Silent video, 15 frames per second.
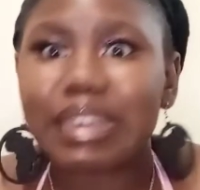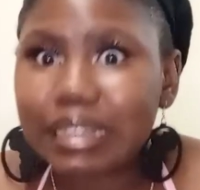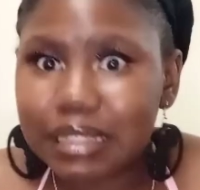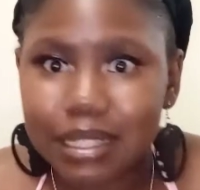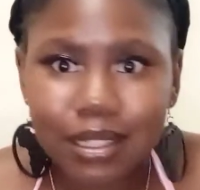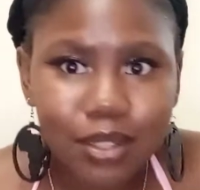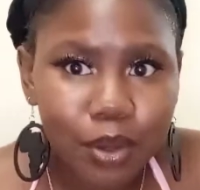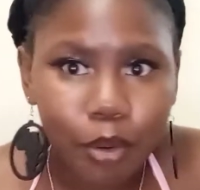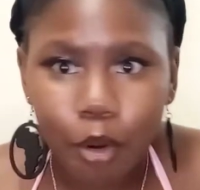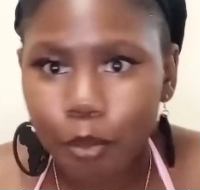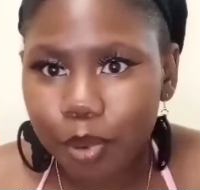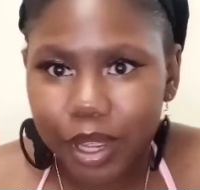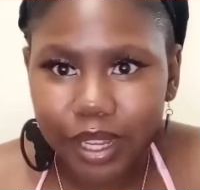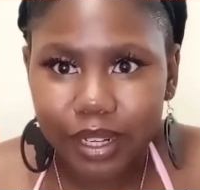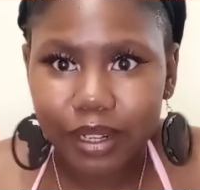it to
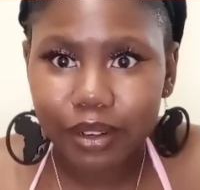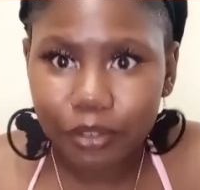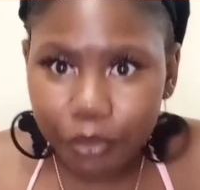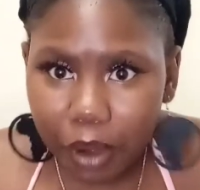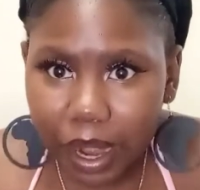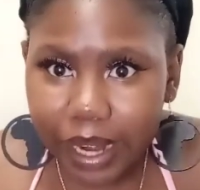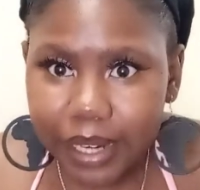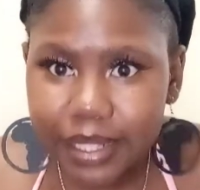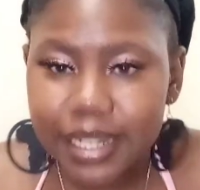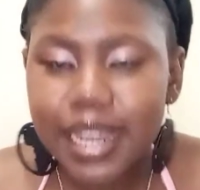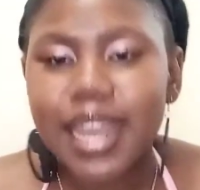open, right?